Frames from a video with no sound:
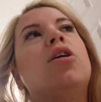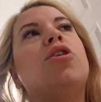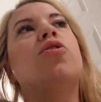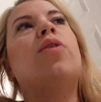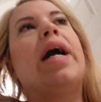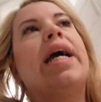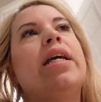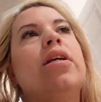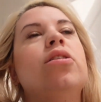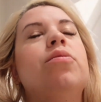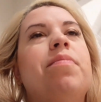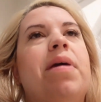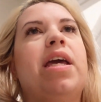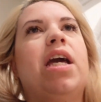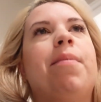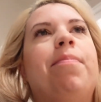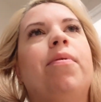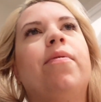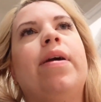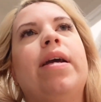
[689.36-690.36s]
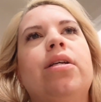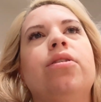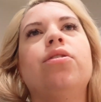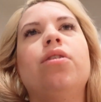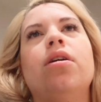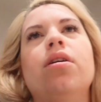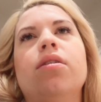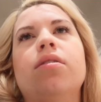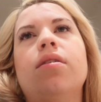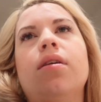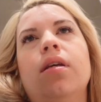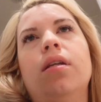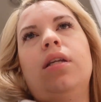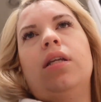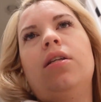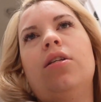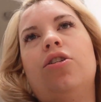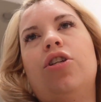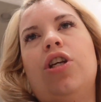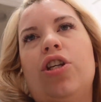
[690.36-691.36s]
So I use makeup erasers. I
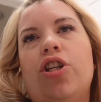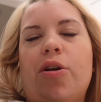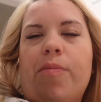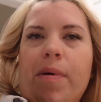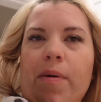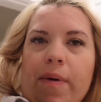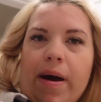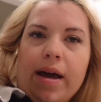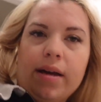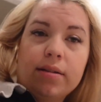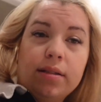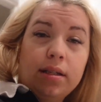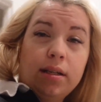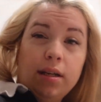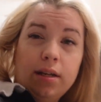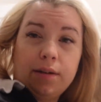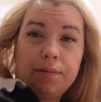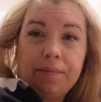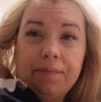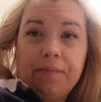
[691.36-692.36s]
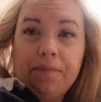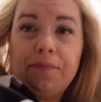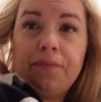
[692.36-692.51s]
need to change out my wax in here.